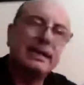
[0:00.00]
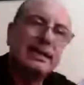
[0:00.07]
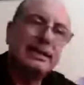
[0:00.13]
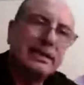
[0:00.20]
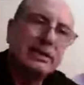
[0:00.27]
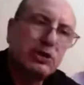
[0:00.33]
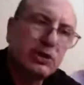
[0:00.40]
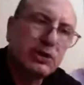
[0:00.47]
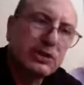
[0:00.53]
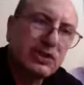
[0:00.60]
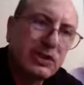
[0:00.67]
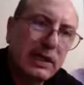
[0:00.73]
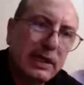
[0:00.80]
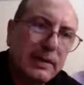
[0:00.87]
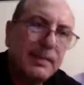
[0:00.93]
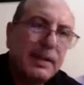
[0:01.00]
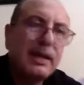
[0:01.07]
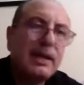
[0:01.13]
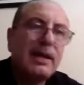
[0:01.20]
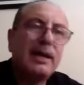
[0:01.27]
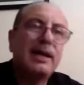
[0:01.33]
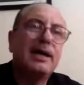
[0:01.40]
in Jerusalem,
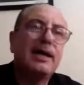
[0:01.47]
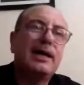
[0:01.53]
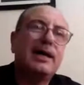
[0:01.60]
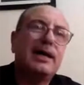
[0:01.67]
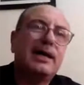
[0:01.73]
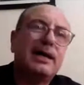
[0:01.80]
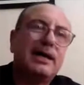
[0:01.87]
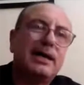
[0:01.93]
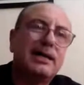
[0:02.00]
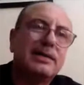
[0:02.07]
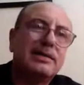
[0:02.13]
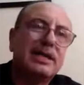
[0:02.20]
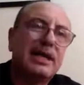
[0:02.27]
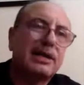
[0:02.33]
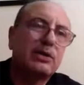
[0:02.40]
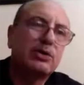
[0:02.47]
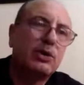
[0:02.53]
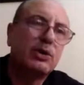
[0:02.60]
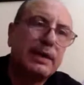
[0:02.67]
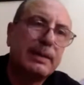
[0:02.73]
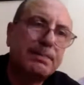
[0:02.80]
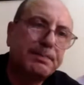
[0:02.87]
there are
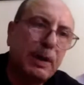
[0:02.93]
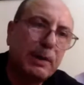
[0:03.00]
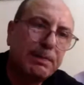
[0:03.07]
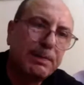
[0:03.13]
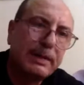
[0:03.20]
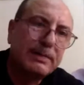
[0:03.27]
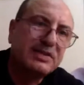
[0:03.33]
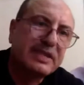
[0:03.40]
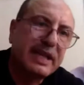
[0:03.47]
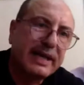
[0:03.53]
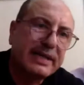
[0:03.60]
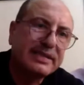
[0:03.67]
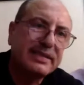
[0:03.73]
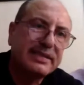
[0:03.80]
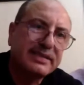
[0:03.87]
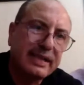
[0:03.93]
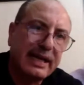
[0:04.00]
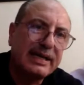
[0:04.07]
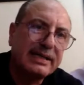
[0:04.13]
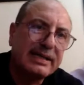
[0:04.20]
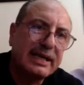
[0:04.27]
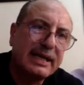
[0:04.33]
no problems, taxes,
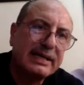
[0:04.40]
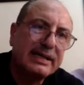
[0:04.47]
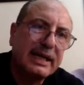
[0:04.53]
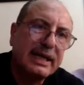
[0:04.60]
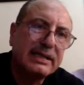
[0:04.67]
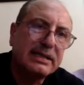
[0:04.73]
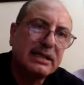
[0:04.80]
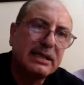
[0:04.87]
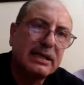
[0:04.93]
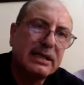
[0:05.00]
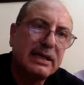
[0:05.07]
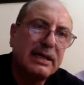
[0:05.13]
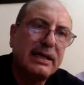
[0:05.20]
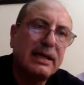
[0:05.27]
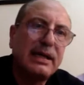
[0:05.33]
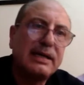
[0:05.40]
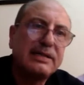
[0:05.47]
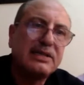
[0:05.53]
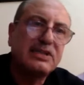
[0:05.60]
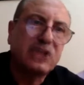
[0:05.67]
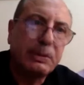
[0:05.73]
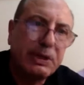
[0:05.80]
and
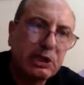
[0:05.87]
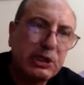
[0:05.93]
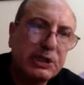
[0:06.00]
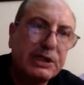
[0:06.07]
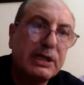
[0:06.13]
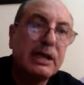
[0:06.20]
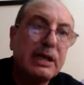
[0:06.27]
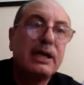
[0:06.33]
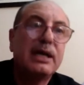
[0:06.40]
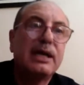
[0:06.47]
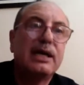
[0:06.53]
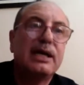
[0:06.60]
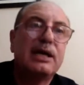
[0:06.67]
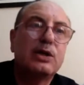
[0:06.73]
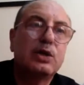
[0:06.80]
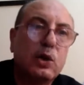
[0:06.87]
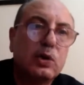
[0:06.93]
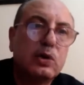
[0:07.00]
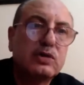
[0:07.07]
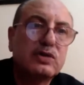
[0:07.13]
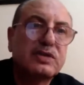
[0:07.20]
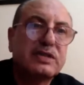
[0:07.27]
discriminatory
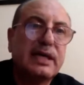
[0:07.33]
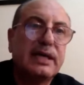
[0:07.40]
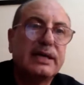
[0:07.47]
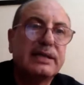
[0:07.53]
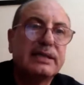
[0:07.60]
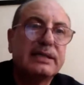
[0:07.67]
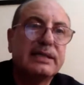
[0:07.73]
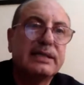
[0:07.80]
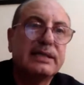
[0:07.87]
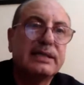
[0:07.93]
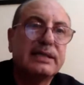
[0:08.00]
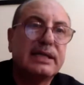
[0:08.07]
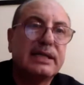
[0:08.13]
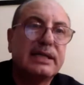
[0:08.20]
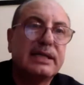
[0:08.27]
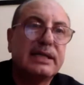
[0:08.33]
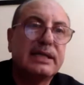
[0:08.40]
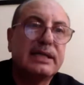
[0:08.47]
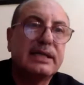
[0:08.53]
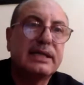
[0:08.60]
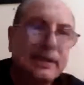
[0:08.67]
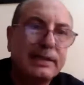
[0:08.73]
laws and license to
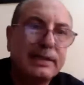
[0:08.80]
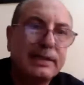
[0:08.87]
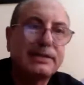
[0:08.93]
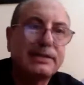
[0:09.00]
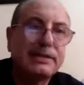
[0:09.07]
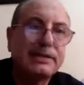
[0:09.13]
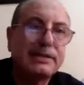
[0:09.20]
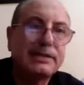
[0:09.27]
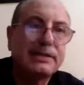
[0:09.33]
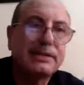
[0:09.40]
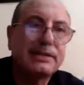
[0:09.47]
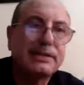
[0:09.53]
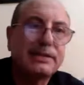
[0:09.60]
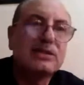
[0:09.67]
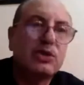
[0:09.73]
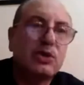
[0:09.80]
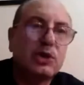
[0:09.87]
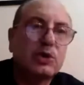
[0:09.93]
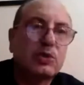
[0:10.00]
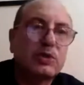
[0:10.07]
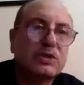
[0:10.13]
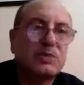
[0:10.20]
build in
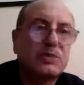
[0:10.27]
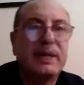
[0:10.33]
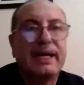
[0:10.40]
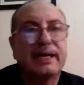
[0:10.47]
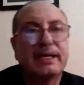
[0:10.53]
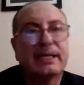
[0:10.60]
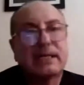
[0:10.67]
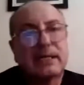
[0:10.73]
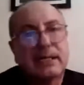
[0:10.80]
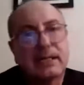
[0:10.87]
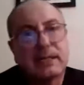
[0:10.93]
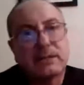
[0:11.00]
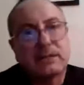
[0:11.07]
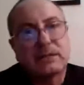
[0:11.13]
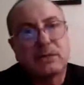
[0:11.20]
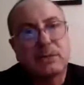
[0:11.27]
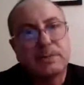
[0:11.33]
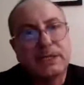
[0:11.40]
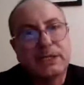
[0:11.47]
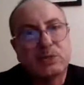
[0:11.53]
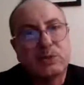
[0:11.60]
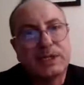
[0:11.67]
Northwest Bank
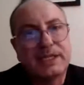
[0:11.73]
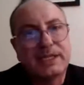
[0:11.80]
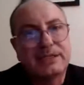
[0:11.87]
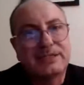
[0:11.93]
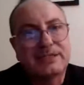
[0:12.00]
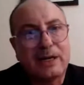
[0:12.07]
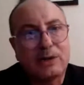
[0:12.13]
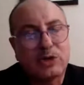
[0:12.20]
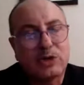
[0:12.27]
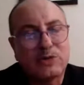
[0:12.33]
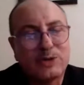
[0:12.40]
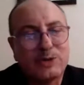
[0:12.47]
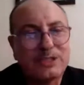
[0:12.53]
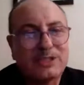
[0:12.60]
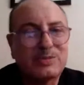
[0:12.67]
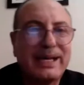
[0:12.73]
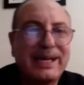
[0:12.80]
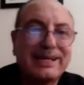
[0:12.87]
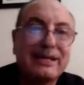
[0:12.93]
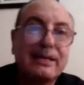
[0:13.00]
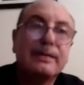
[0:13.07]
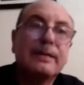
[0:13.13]
compared with the south of the West
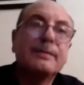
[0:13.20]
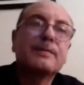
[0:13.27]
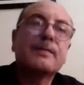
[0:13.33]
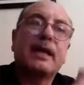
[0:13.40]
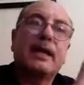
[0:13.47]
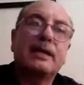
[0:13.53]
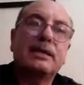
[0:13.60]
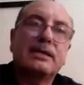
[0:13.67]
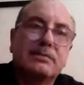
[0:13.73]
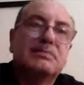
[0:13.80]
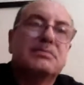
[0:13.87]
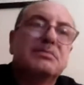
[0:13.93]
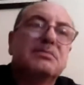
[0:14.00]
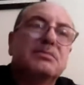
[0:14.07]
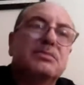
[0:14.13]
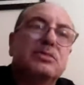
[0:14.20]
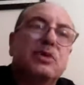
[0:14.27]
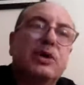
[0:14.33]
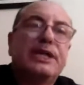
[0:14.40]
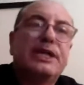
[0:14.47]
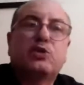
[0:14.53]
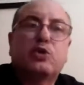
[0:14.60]
Bank, and no
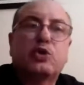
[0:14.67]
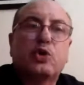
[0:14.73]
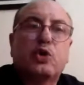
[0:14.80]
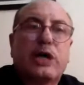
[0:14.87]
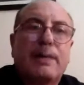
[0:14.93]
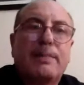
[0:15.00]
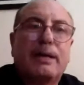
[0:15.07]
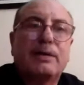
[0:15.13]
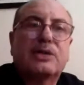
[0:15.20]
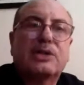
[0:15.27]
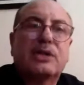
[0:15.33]
need to talk about